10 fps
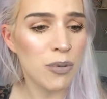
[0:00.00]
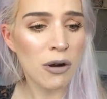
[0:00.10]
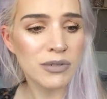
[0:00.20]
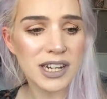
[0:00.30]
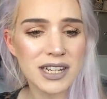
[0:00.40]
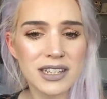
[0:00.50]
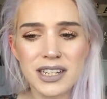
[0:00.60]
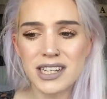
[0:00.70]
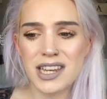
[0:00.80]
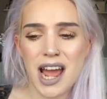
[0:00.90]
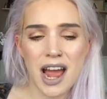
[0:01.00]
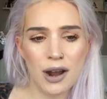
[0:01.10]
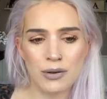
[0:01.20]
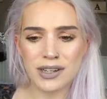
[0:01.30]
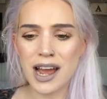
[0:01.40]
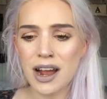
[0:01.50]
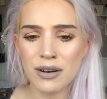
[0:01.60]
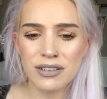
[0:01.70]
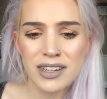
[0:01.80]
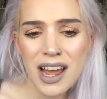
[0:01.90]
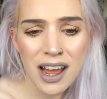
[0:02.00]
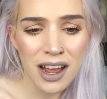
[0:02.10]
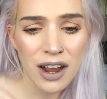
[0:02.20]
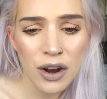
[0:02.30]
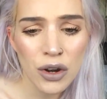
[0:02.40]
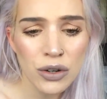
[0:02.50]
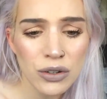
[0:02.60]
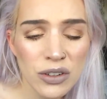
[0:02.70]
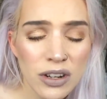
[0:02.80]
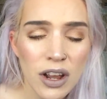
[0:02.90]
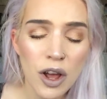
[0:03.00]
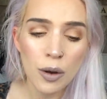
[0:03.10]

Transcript: Bomb diggity down, down, down.